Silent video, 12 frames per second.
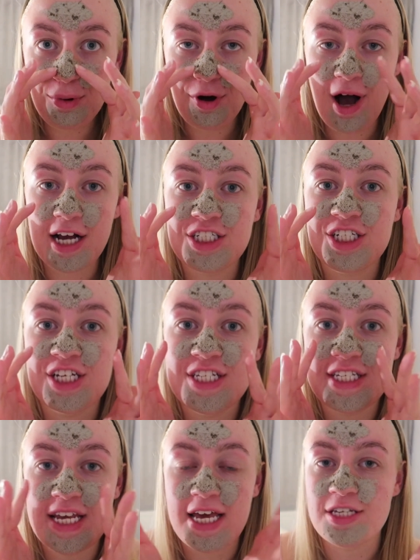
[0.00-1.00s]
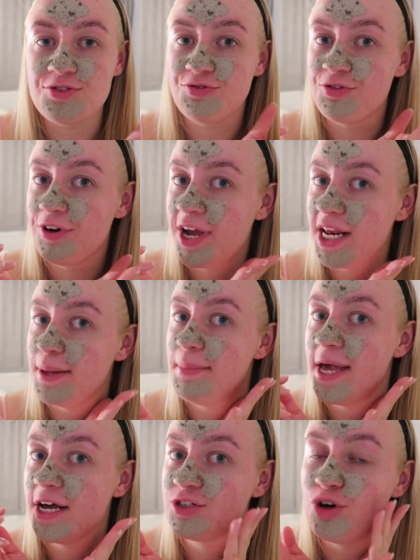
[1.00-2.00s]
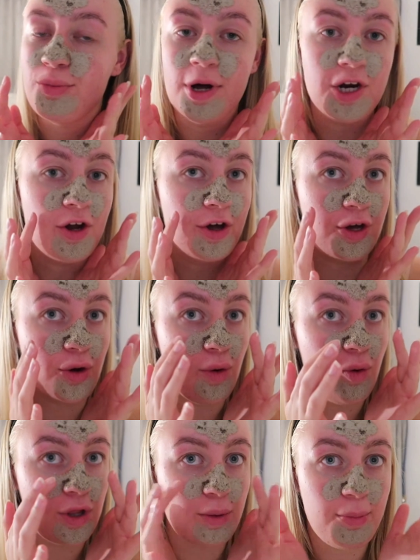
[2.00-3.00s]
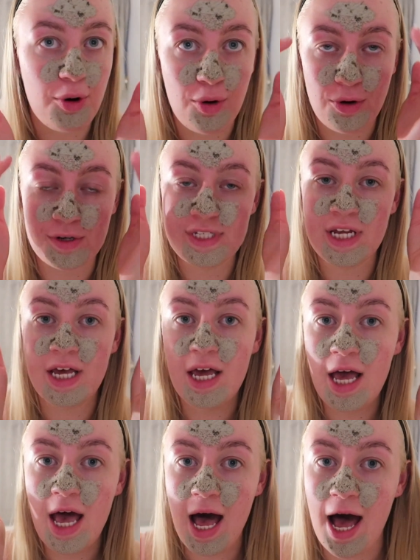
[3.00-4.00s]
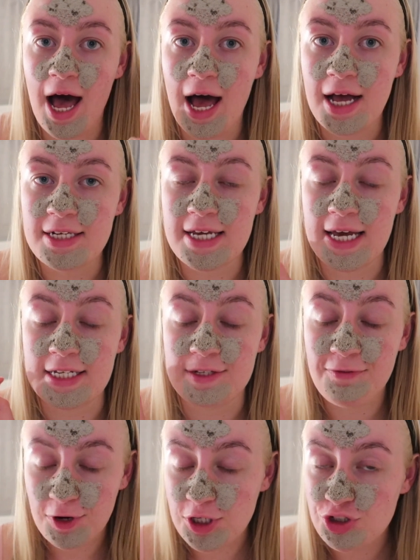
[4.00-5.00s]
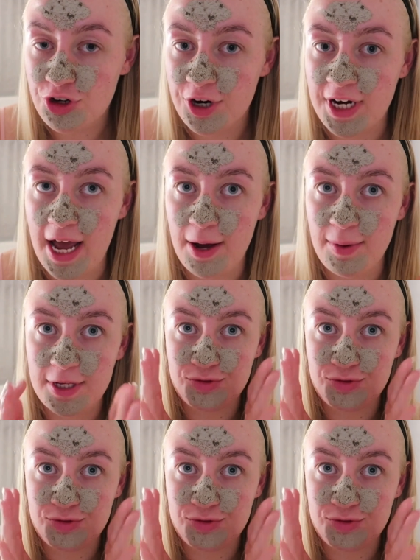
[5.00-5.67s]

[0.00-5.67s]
But as you can see, it's really picked up on like all of the pores and it's fully dry now.